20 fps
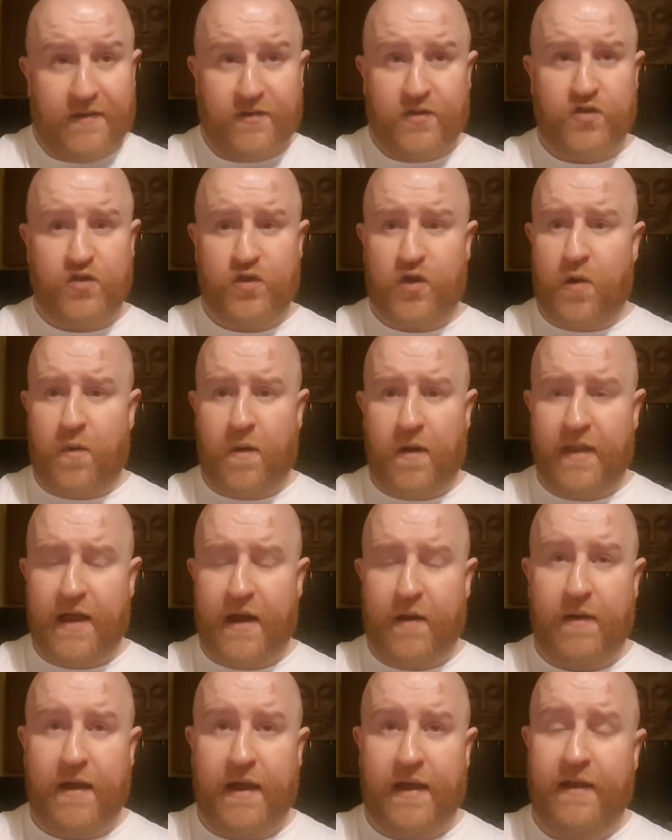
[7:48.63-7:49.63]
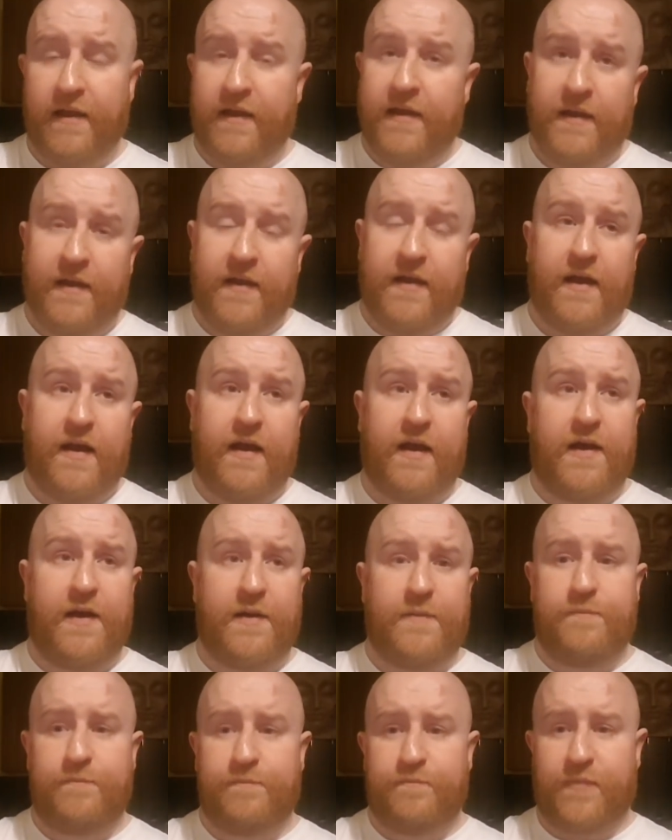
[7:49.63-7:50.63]
Doesn't go on that way.
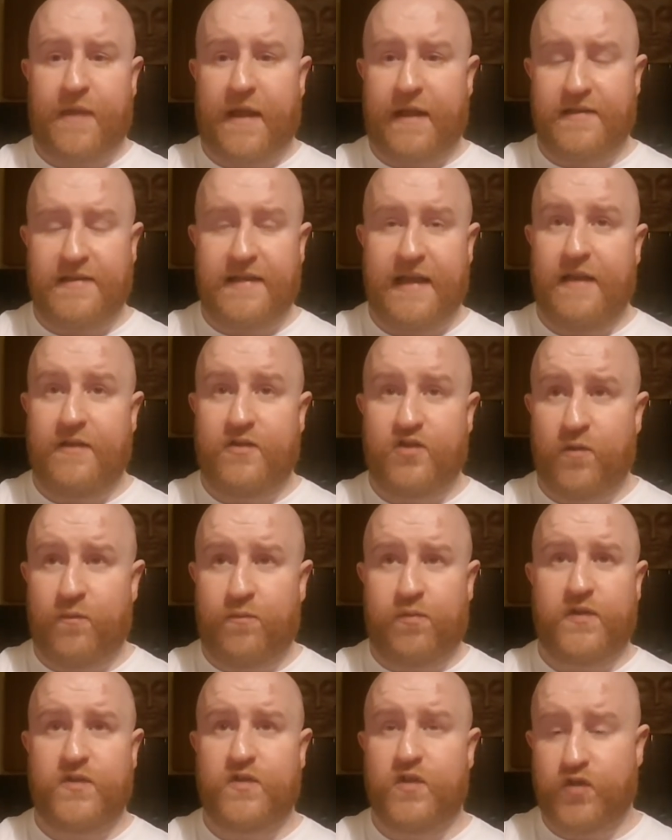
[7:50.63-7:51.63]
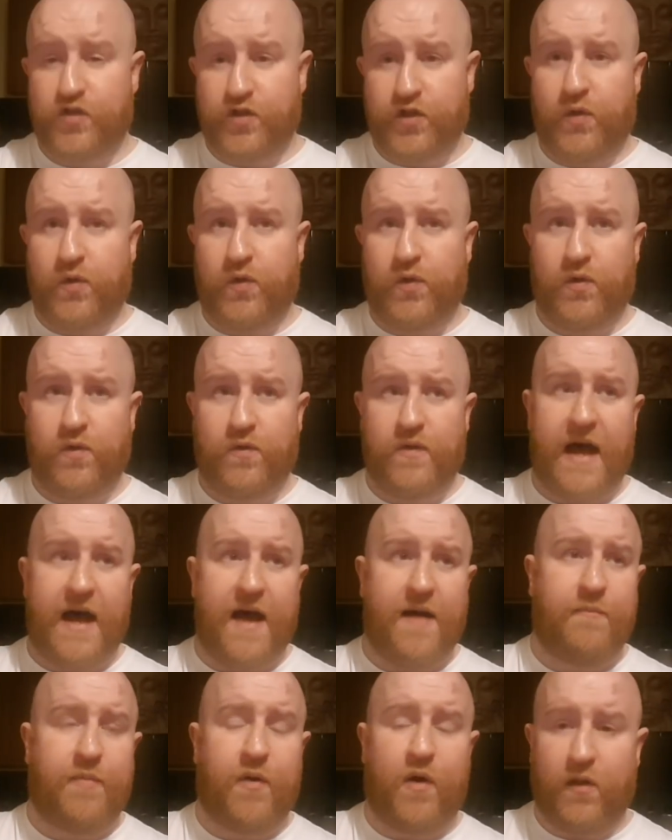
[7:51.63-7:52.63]
Like I say, some prisoners do
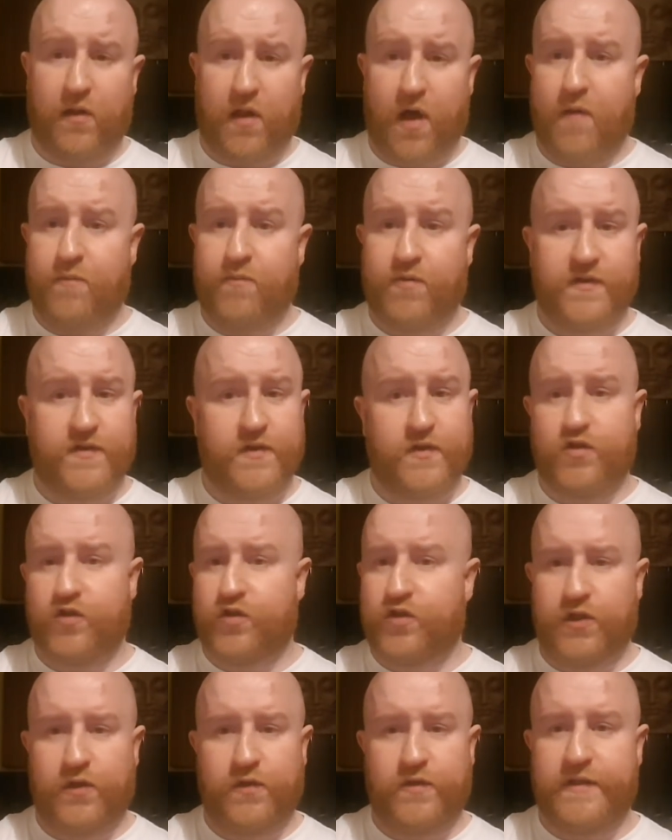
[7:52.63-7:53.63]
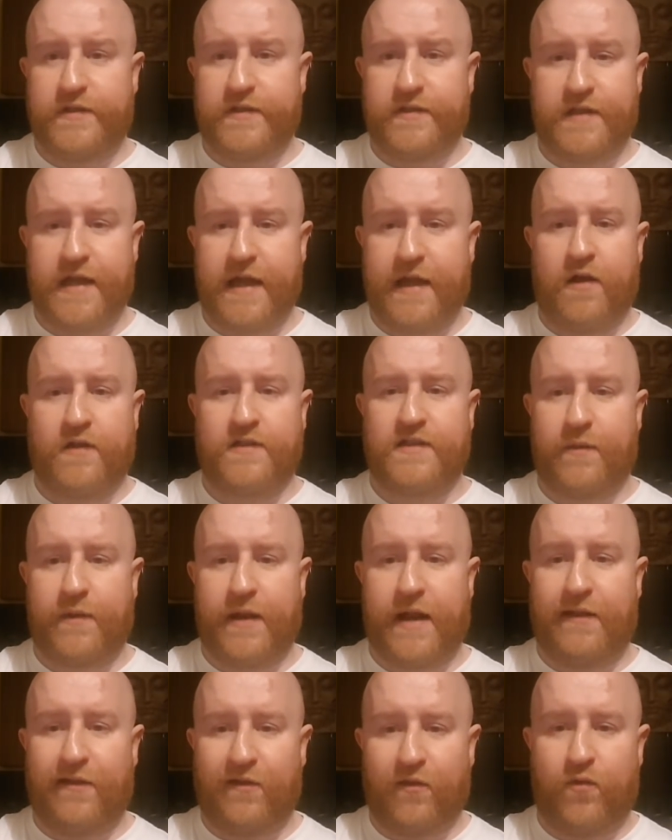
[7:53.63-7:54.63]
that, but a lot of prisoners just use it to stay in contact
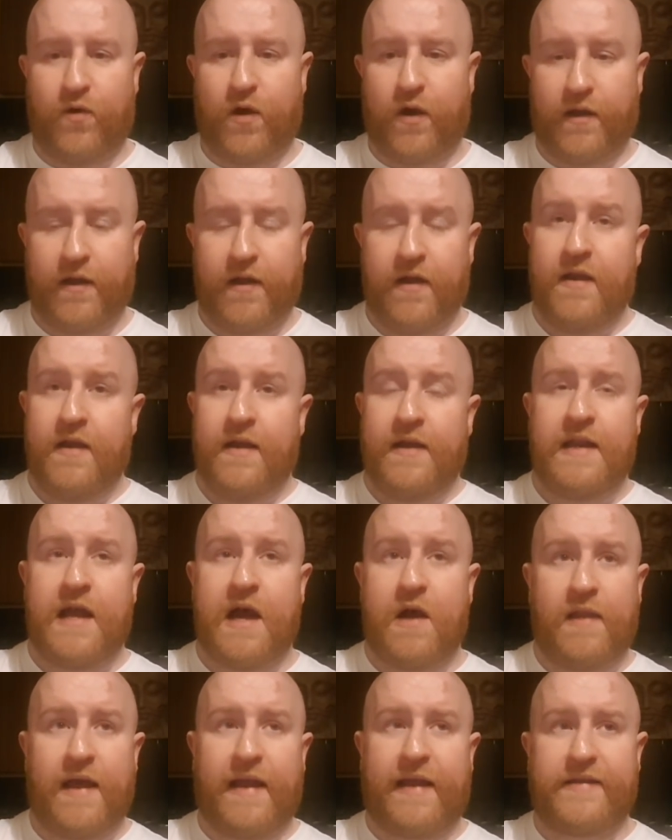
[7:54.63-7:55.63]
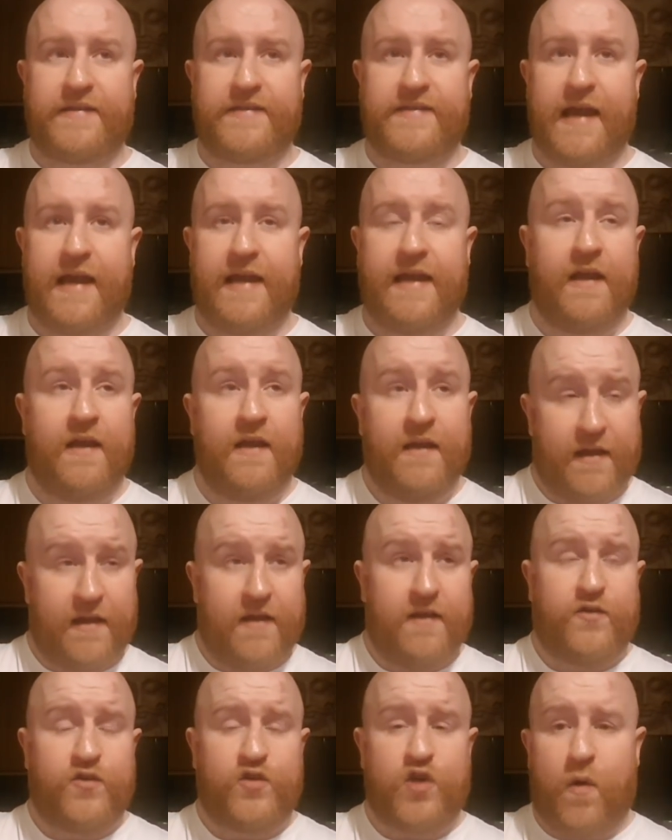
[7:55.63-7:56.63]
with their loved one. Now, like I say,
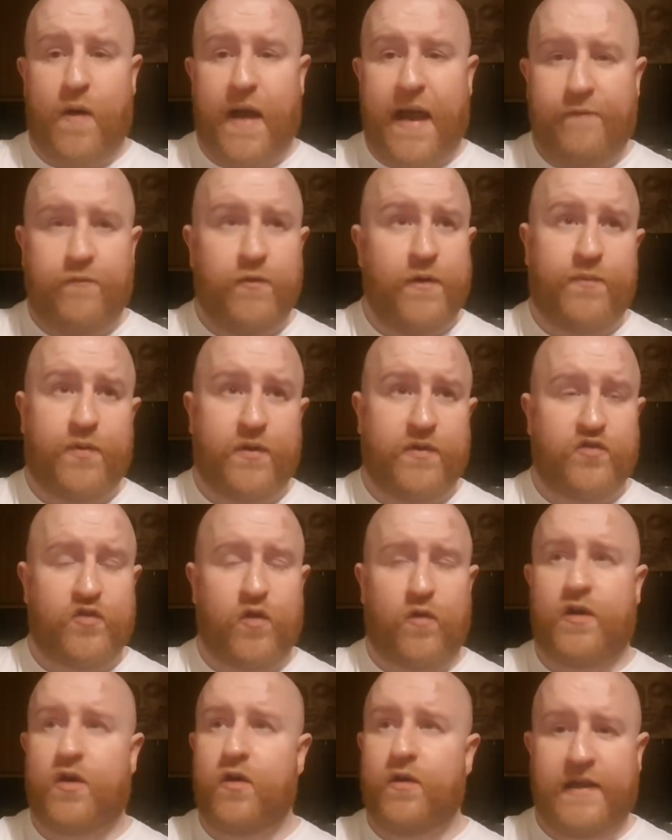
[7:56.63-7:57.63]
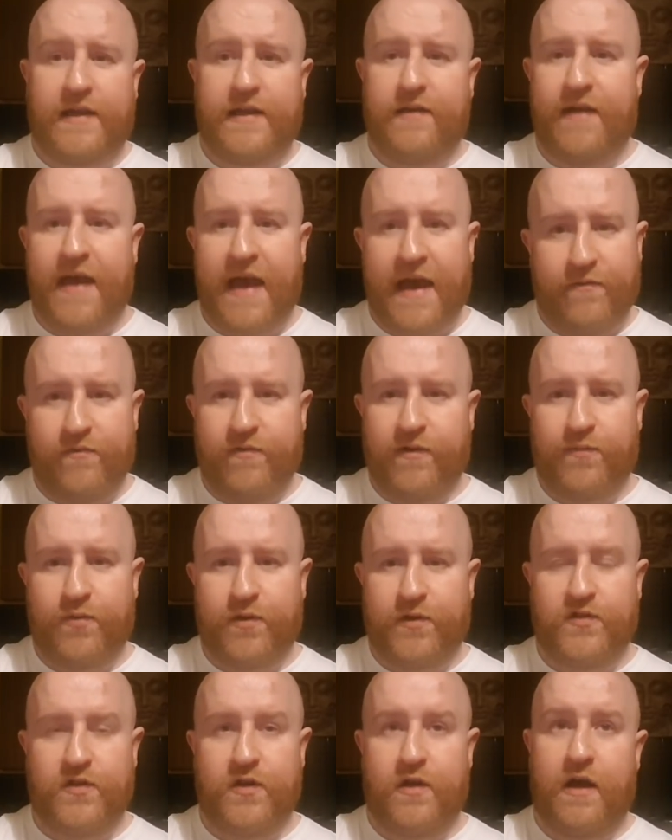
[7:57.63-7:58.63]
so they're going to give every
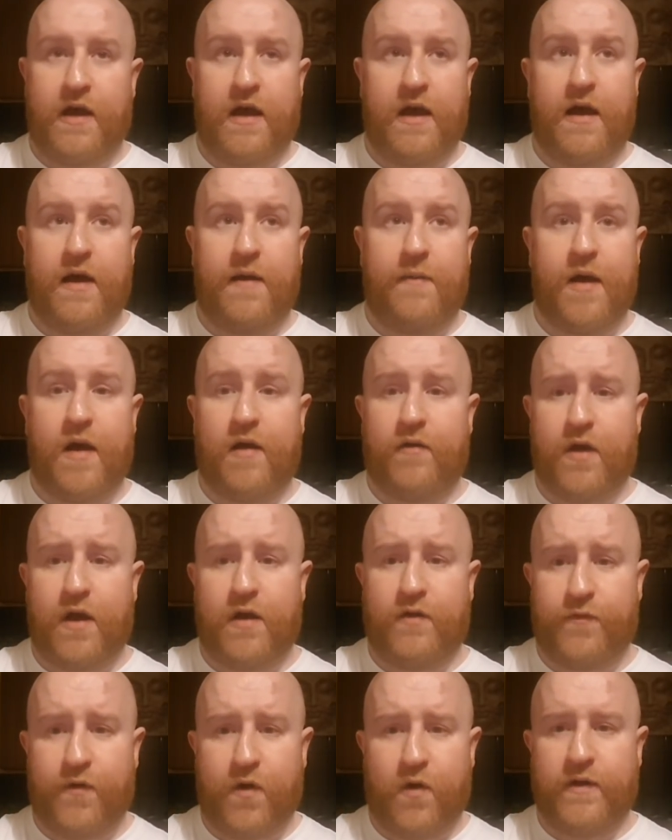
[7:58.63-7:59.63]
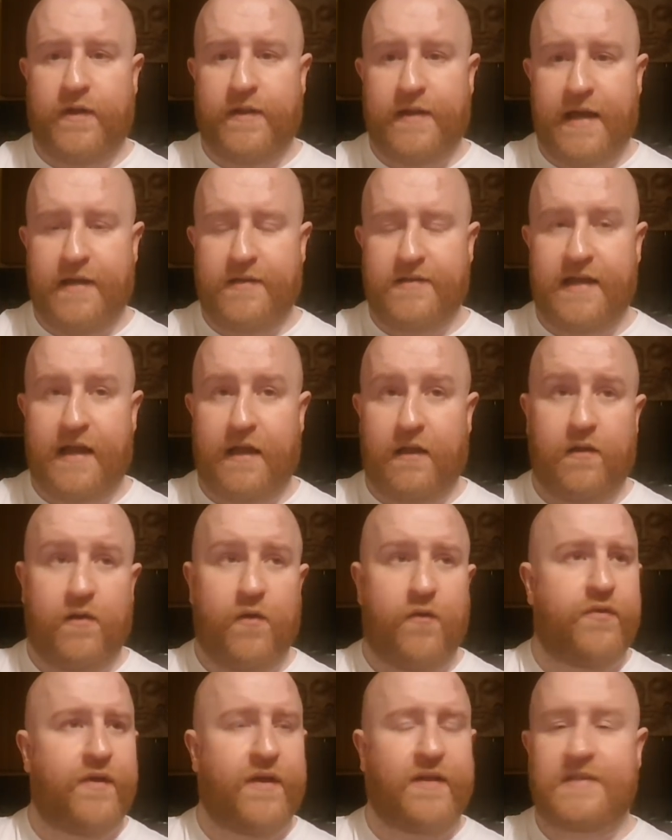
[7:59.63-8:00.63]
prisoner a phone in their
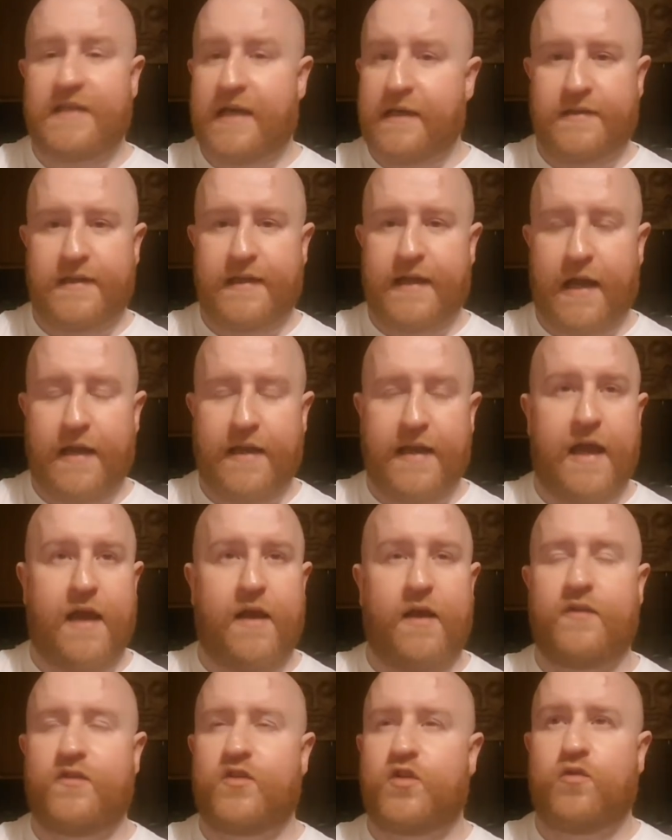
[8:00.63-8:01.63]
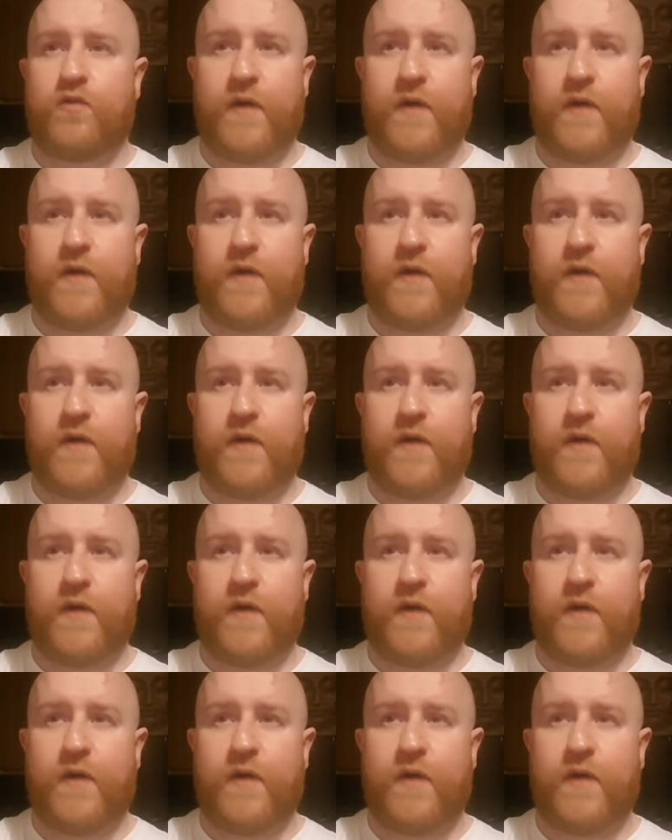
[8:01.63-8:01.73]
cell. Fantastic idea. It's